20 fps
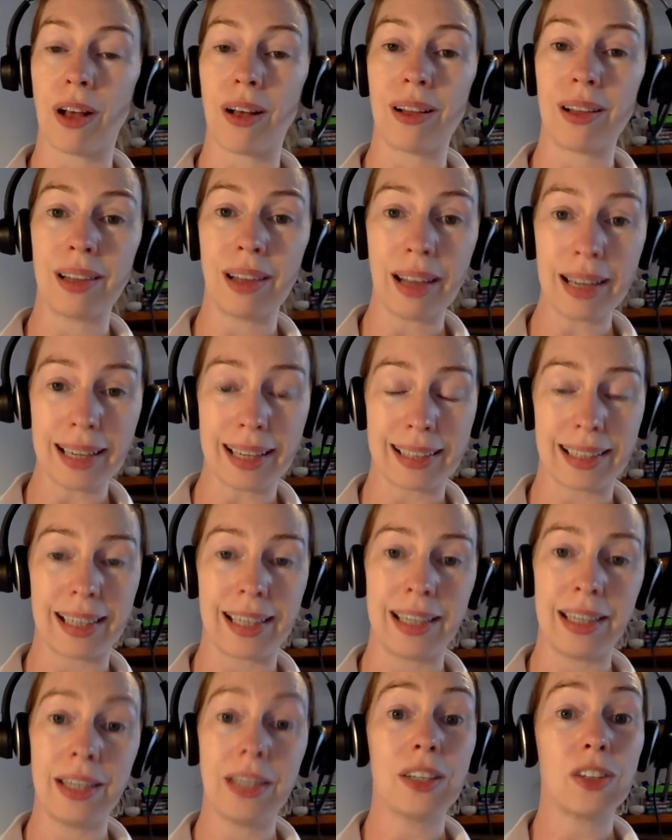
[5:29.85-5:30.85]
are
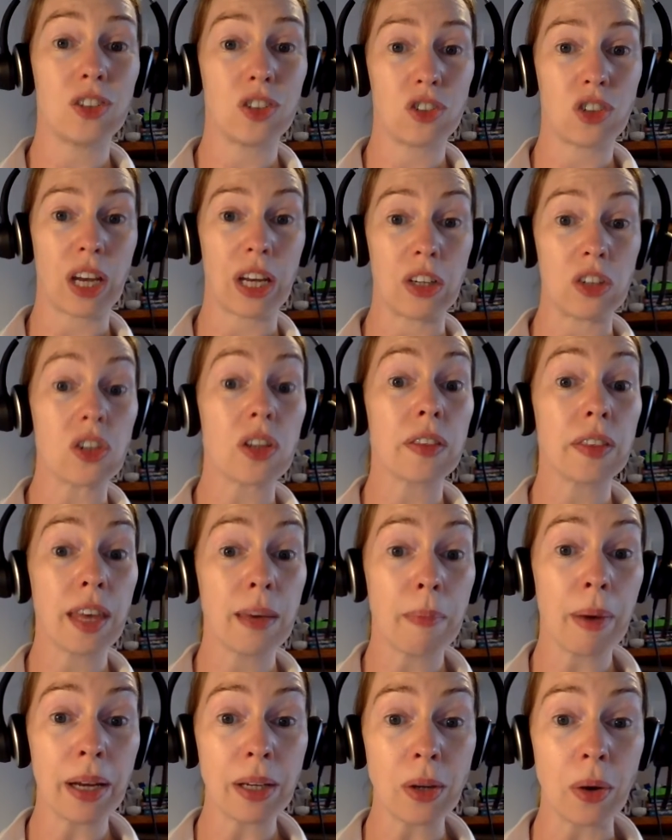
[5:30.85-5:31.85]
likely to change. They
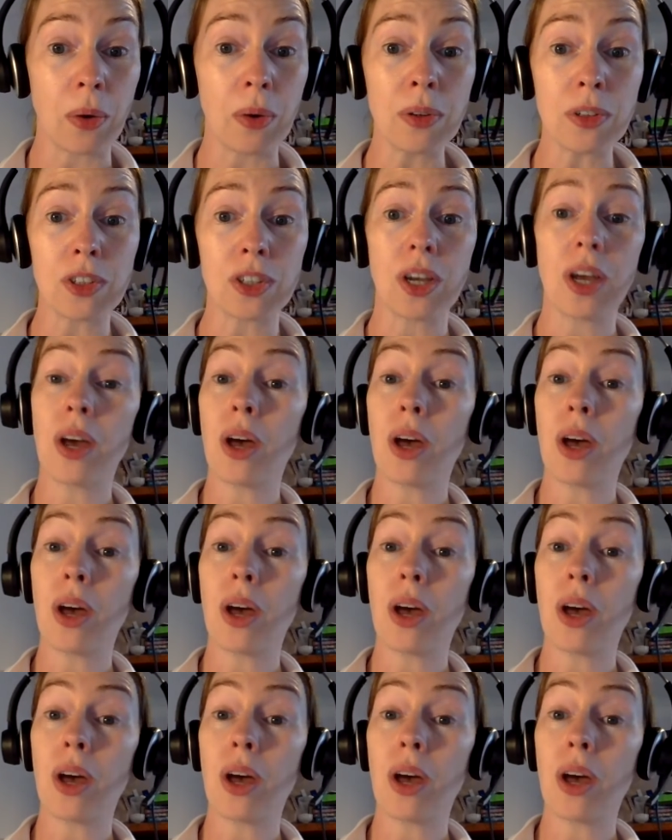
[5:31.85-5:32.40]
might not.